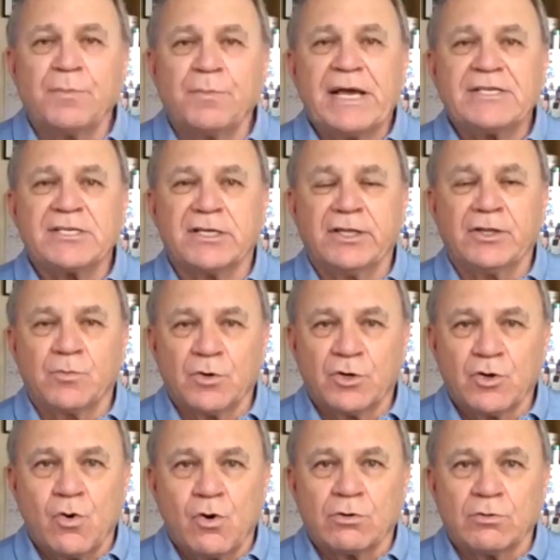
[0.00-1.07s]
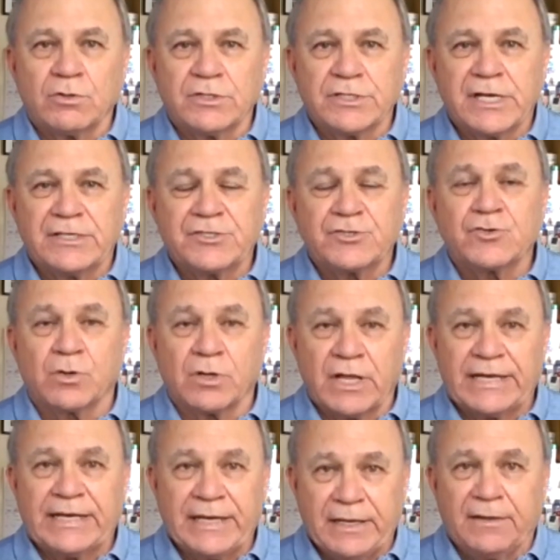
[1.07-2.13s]
basically the recorder it's sort of
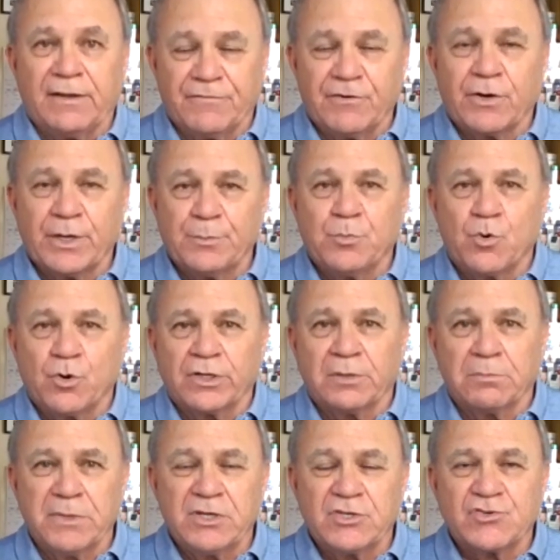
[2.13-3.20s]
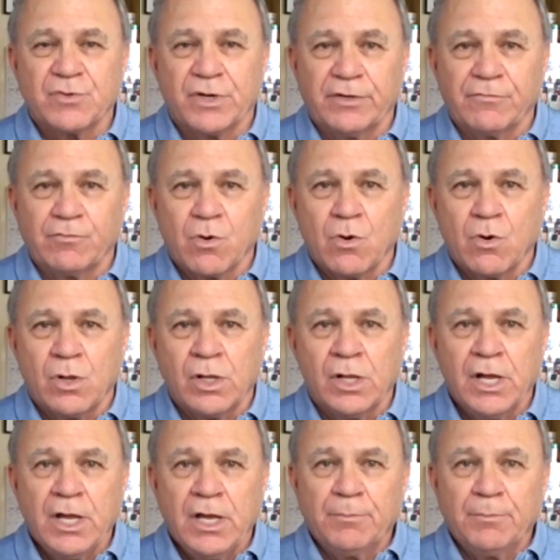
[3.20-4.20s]
like a very important administrative role,